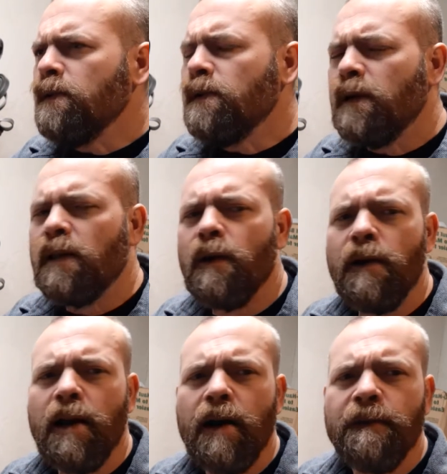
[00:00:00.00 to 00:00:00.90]
When Laura
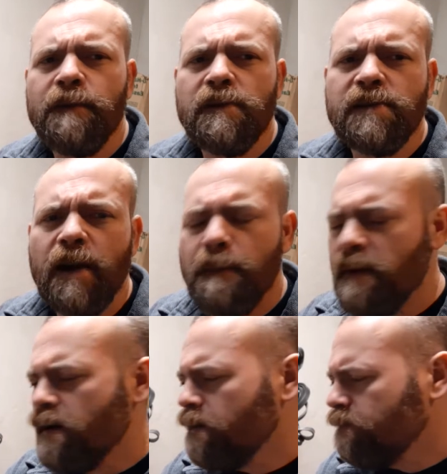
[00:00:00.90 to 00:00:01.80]
and I first got
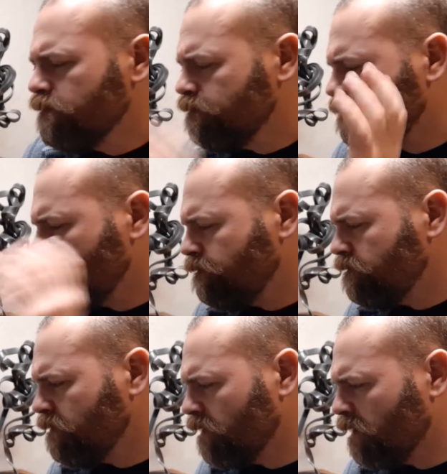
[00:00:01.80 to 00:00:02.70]
married,
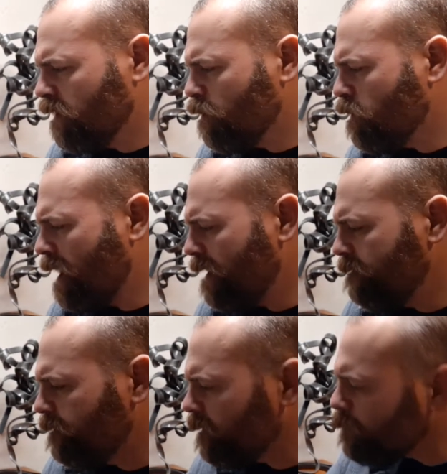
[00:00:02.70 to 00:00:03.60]
the good
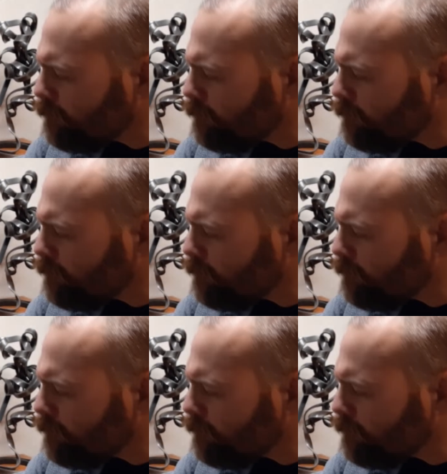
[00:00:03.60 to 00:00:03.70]
wife,